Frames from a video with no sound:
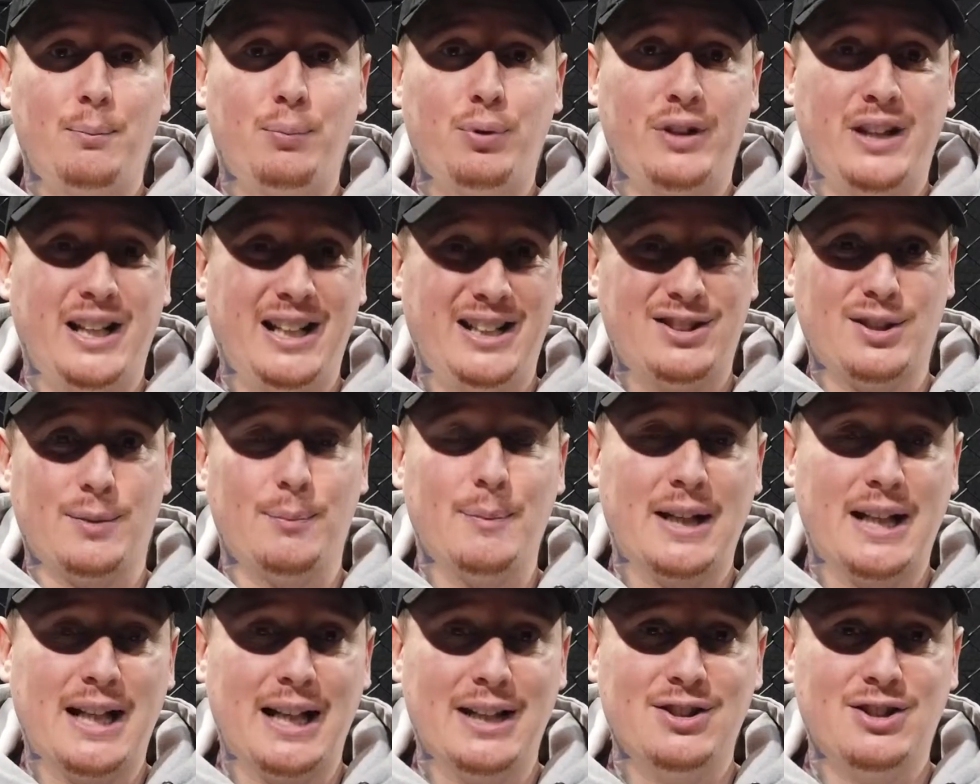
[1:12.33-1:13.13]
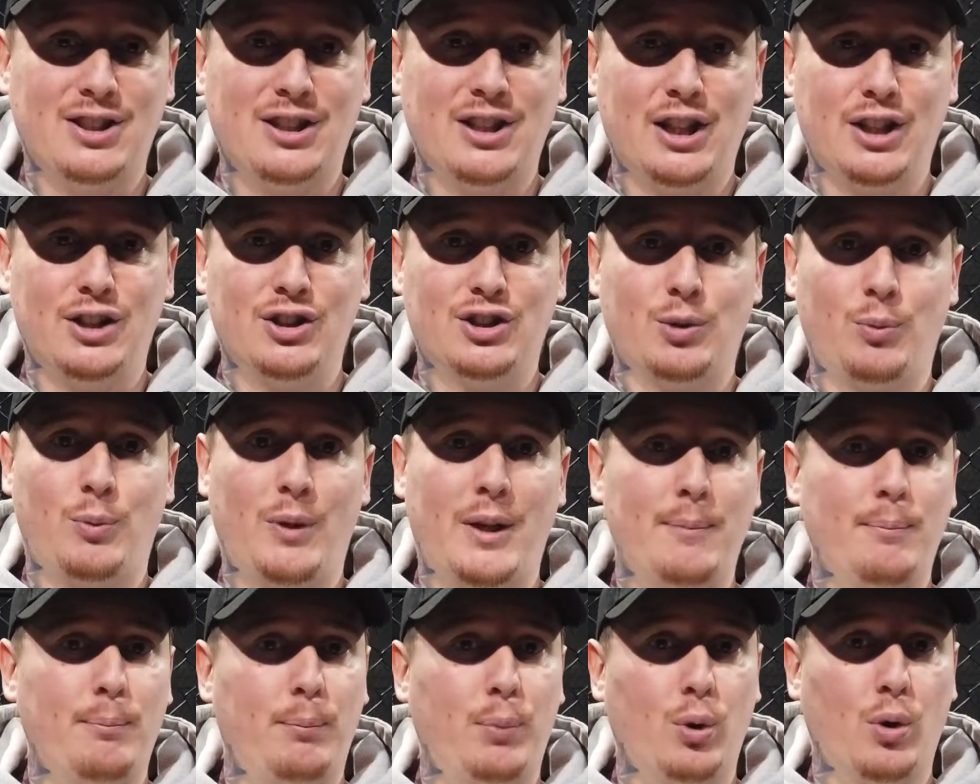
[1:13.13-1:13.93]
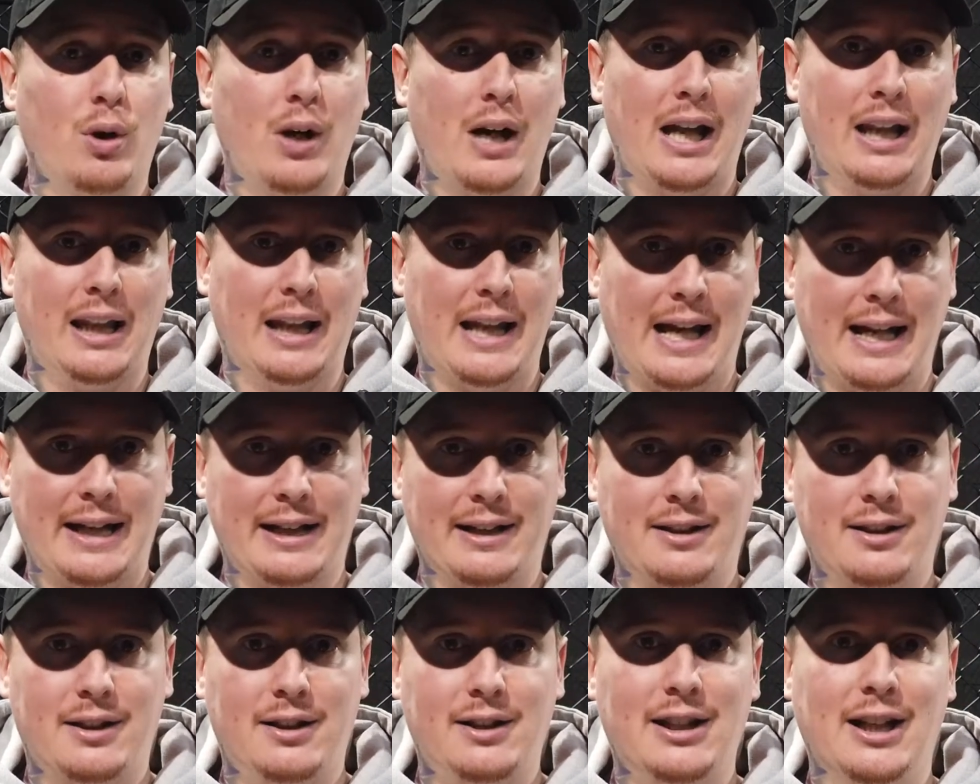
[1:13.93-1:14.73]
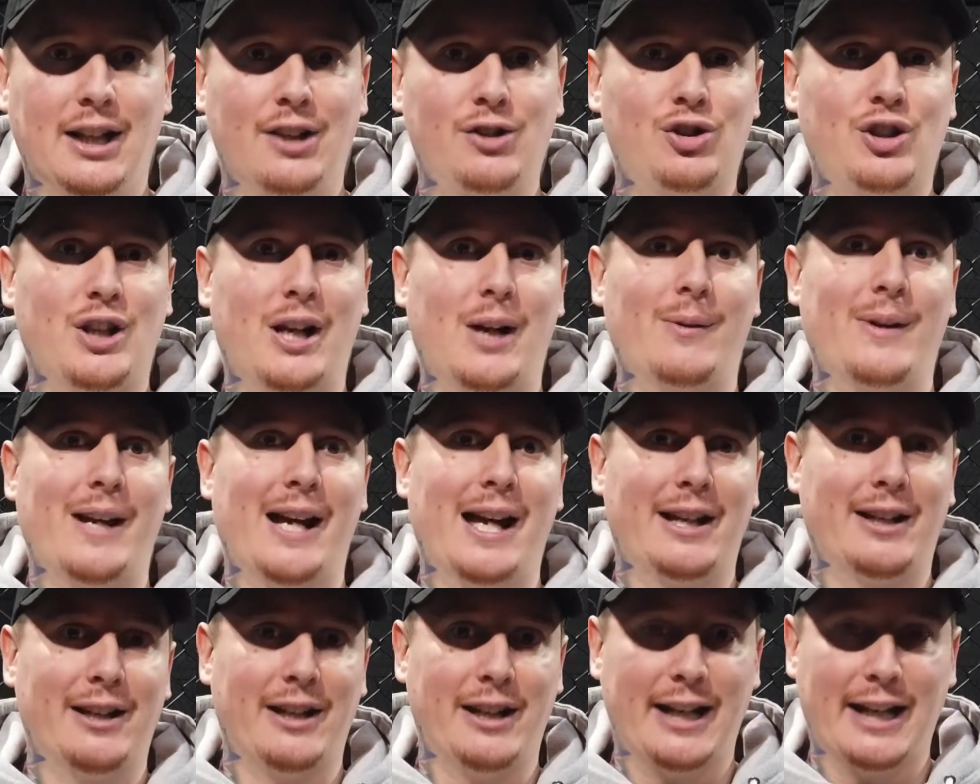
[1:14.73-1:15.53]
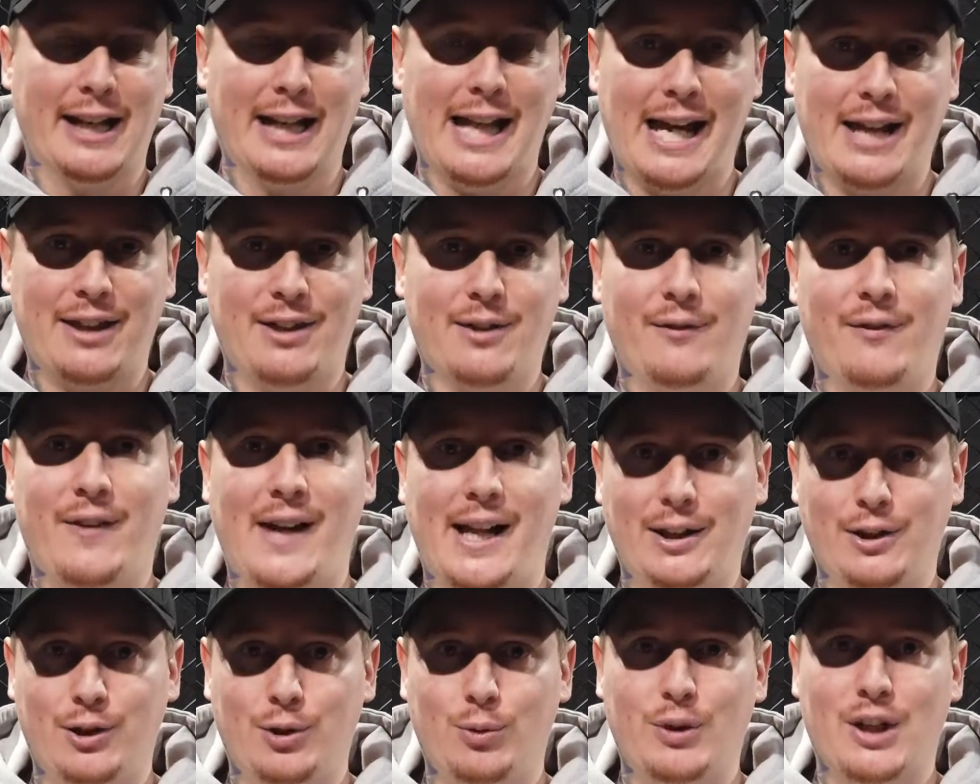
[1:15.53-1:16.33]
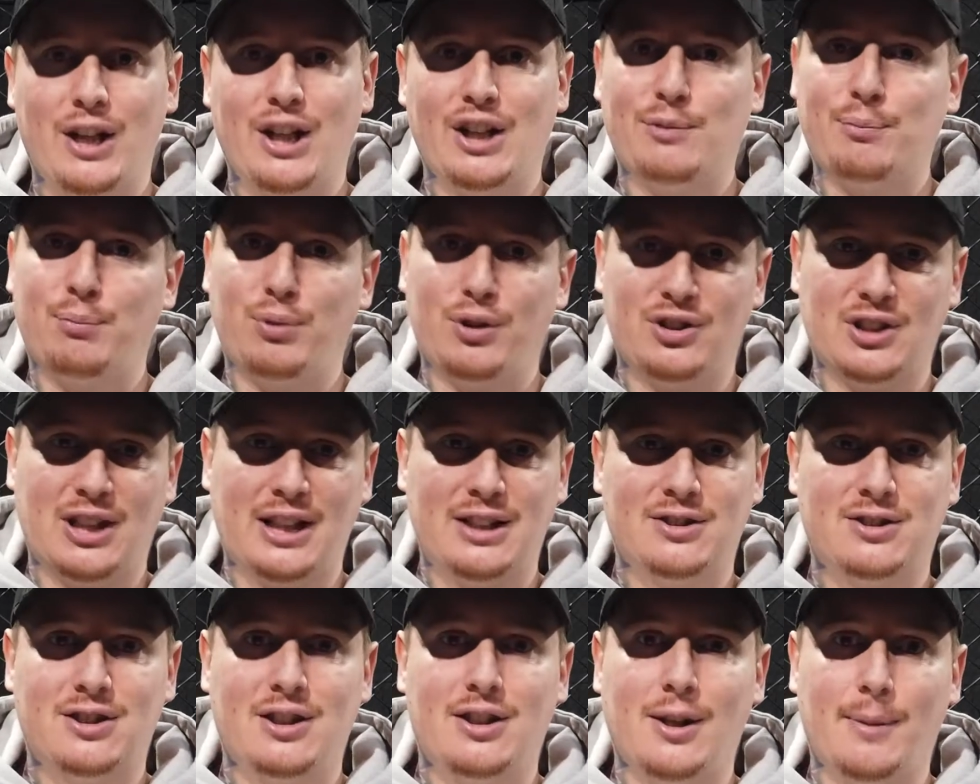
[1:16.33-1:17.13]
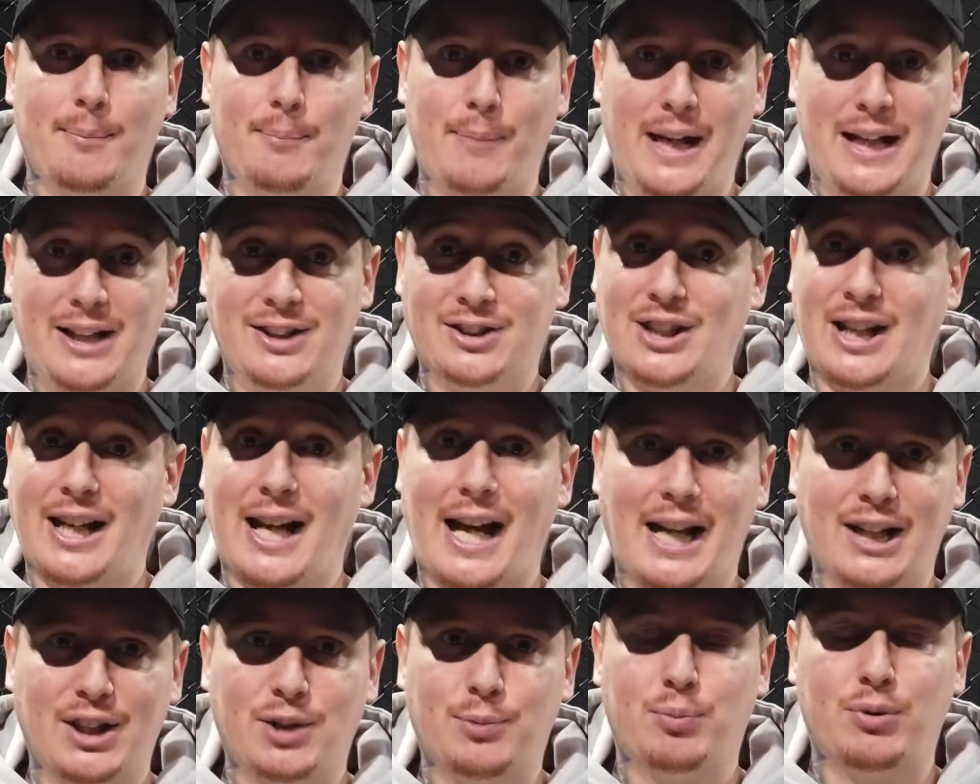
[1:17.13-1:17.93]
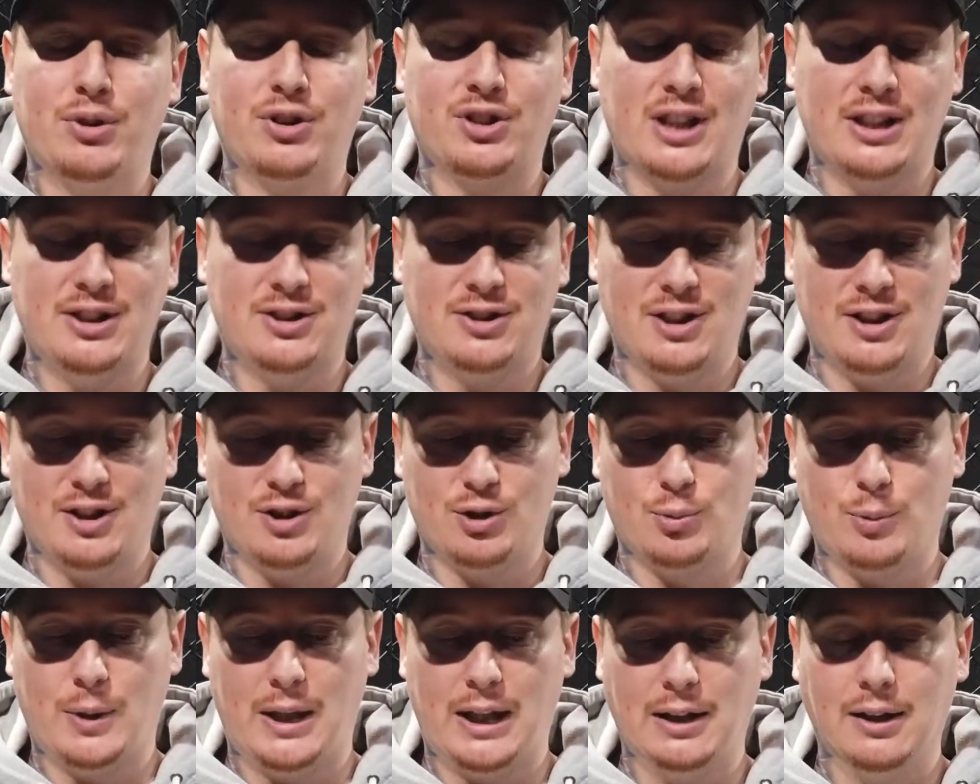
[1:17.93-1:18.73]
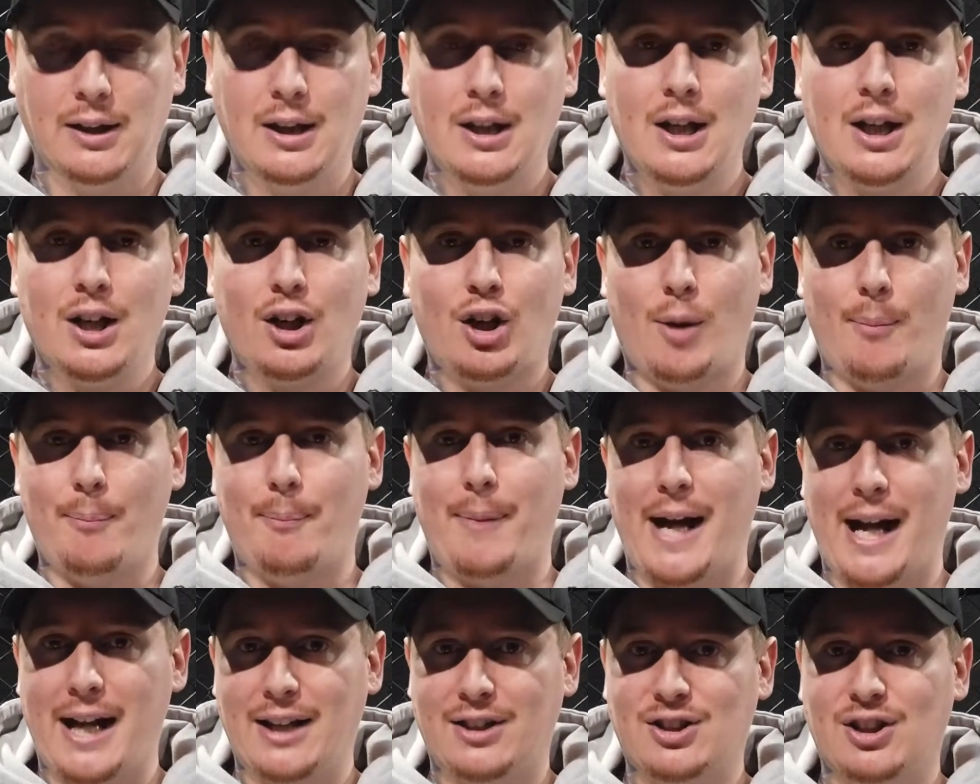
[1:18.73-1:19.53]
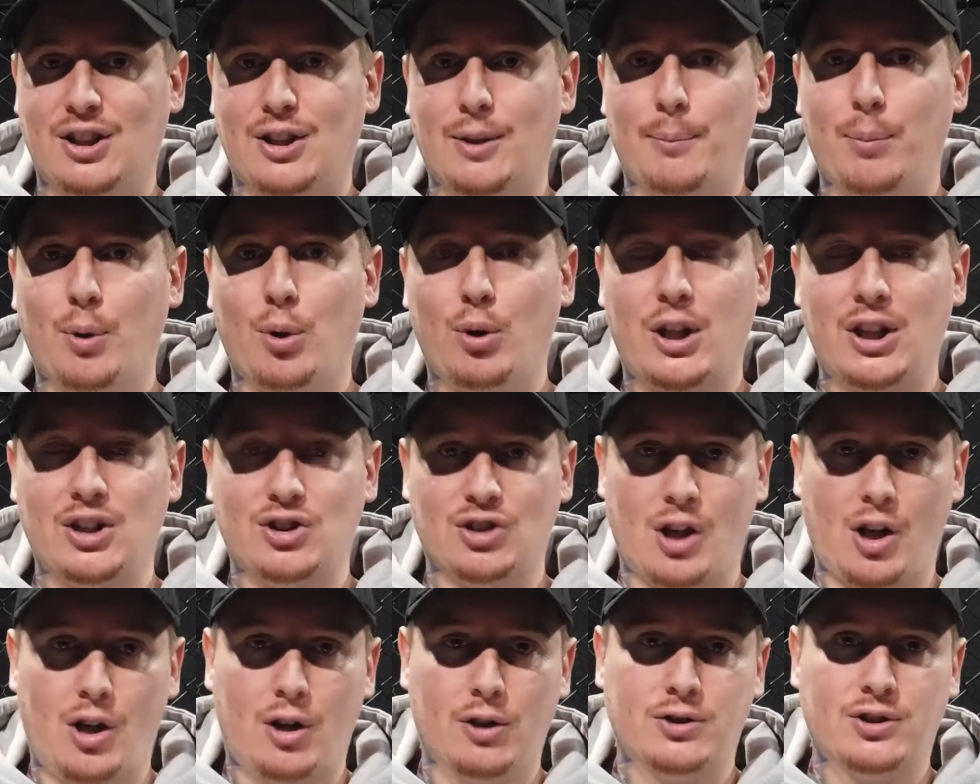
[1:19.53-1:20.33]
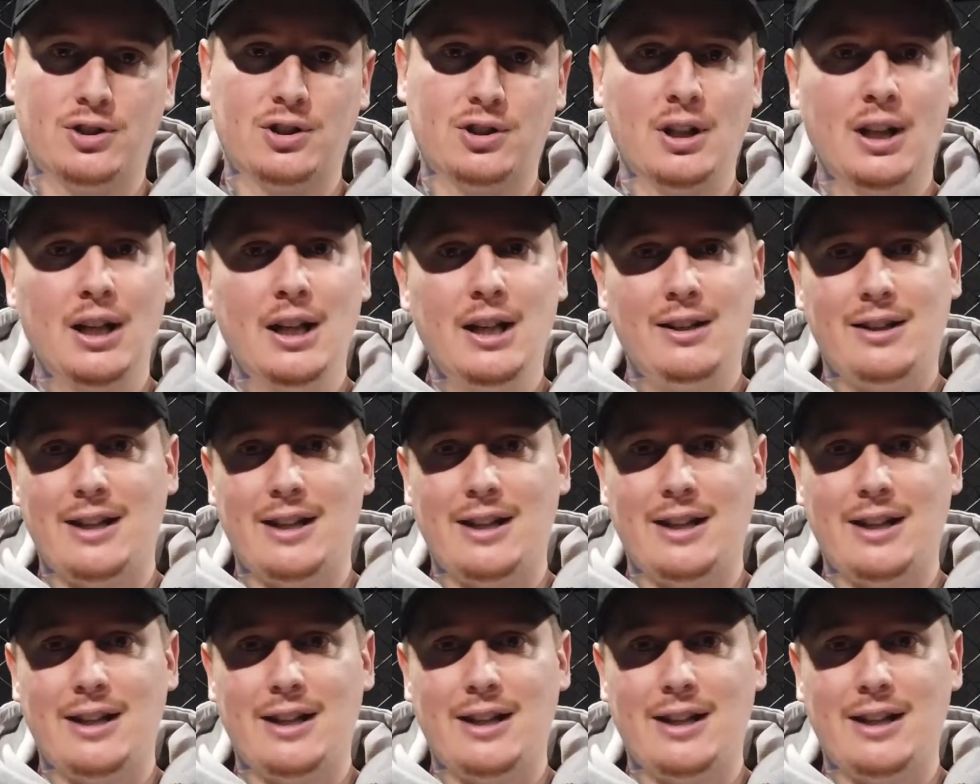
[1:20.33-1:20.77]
predicted Mackenzie Dern to win, but I like Xiaonan and I like the value that it's presenting, that Baze AI is presenting as well, compared to the bookie's odds,